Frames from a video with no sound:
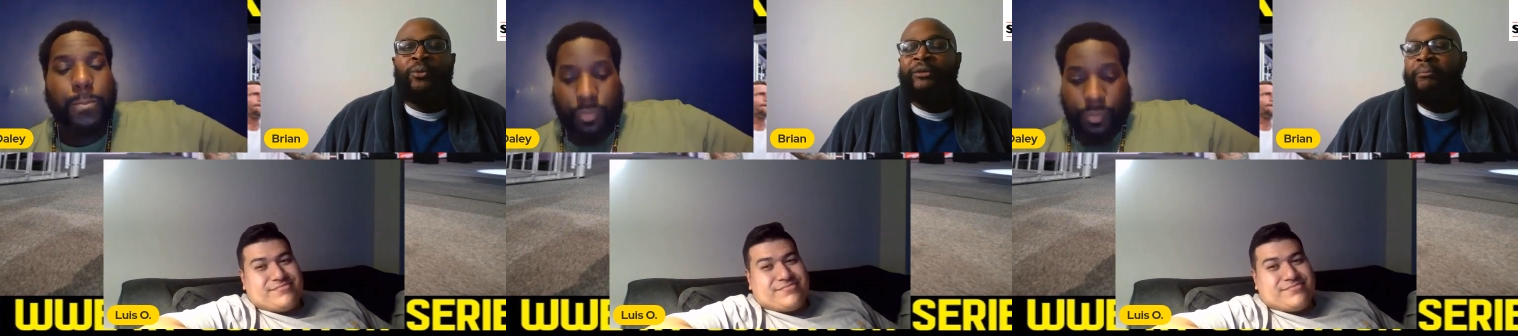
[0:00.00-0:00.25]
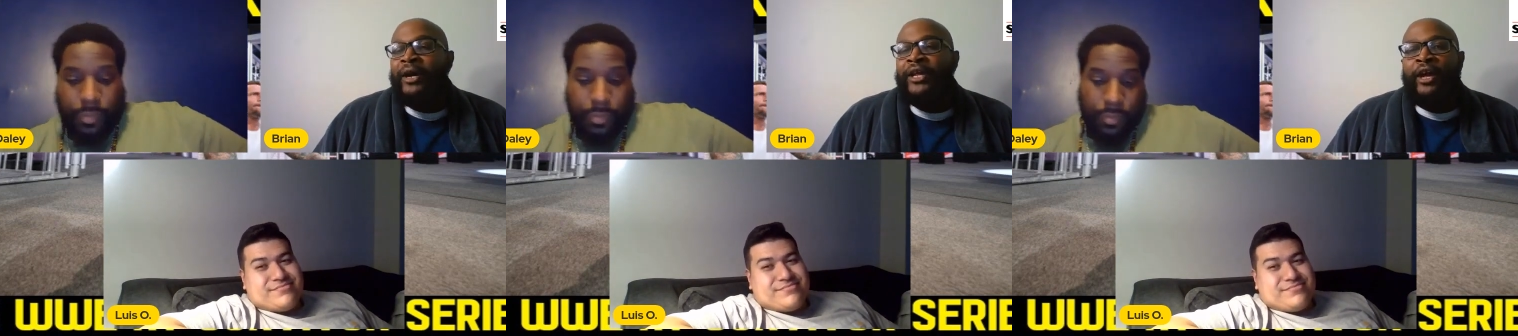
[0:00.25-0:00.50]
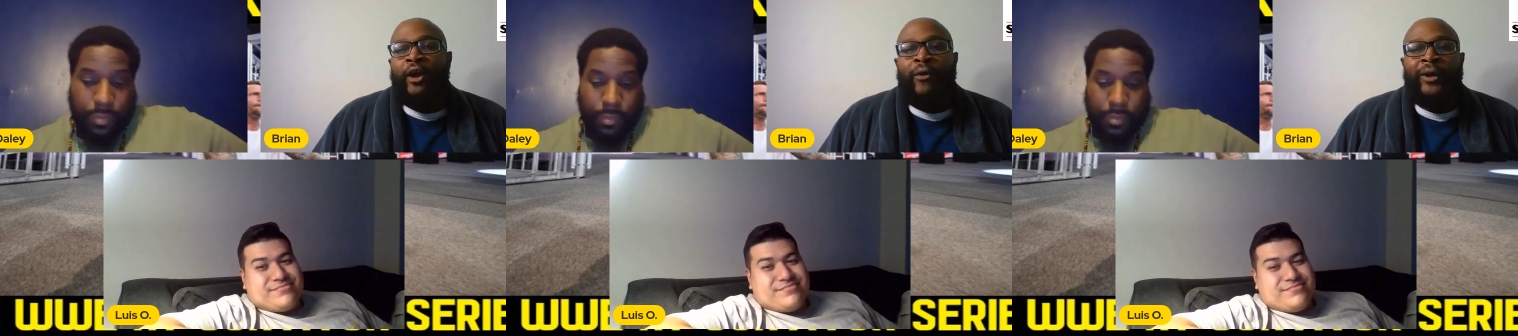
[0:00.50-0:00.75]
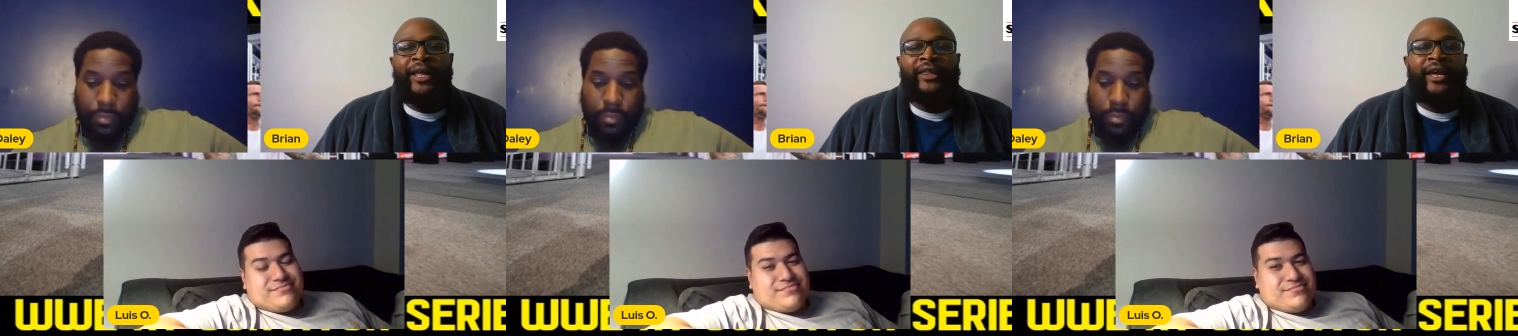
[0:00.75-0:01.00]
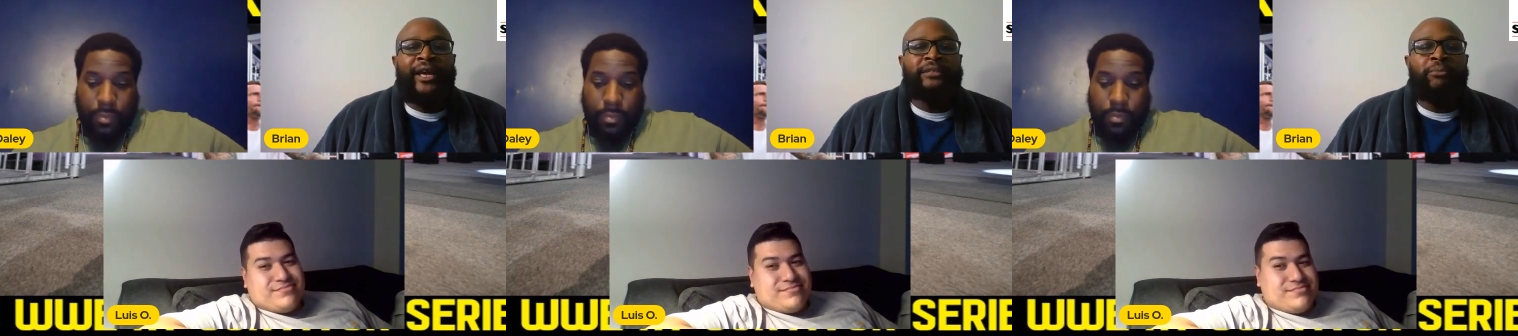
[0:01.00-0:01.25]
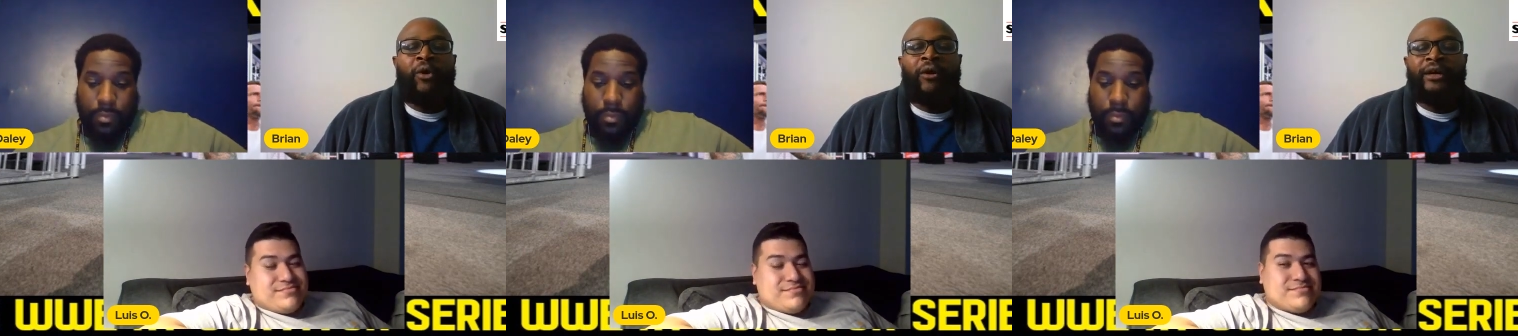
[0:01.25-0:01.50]
Speaker 1: with money or anything. It's
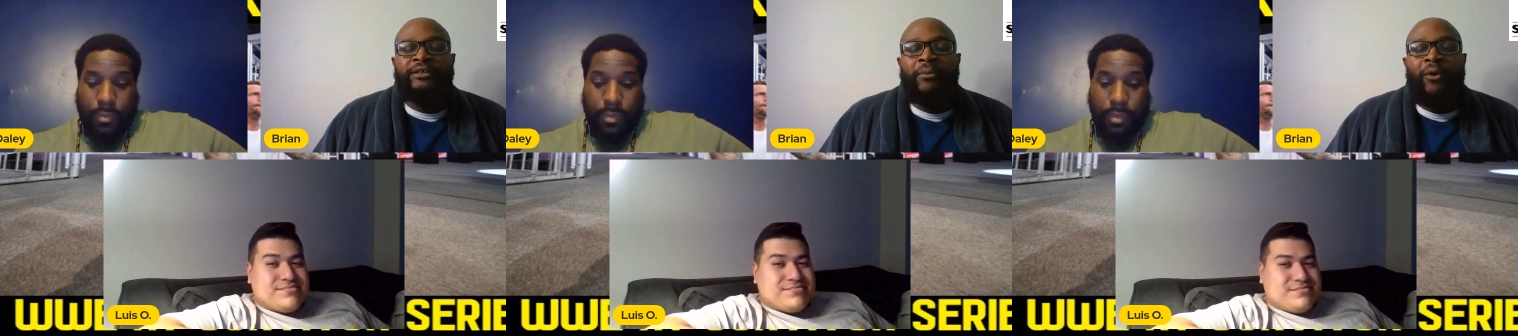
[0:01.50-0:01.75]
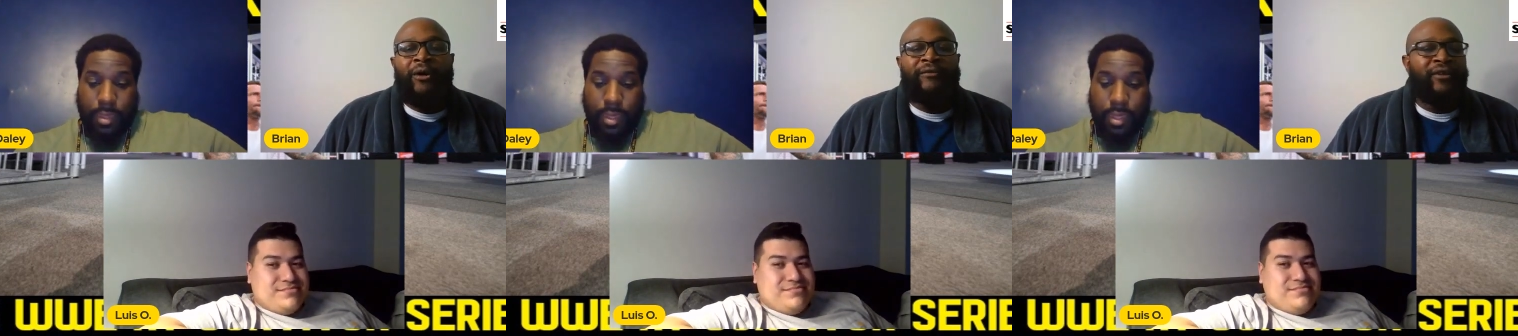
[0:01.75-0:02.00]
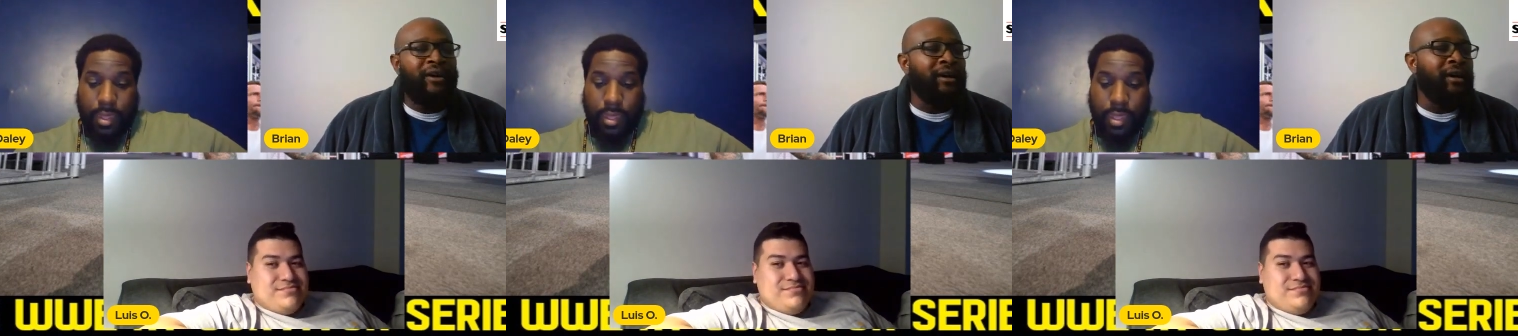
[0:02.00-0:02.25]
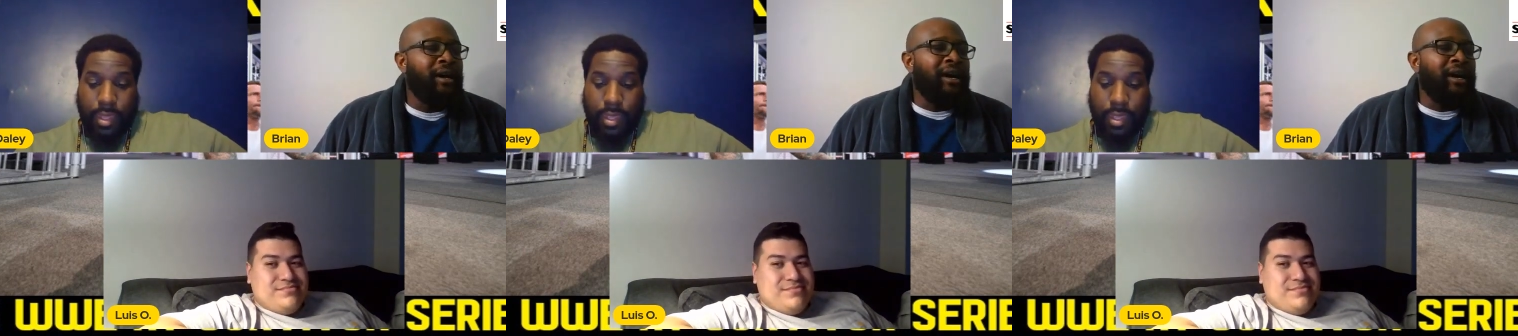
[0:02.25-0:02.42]
more. It's more of a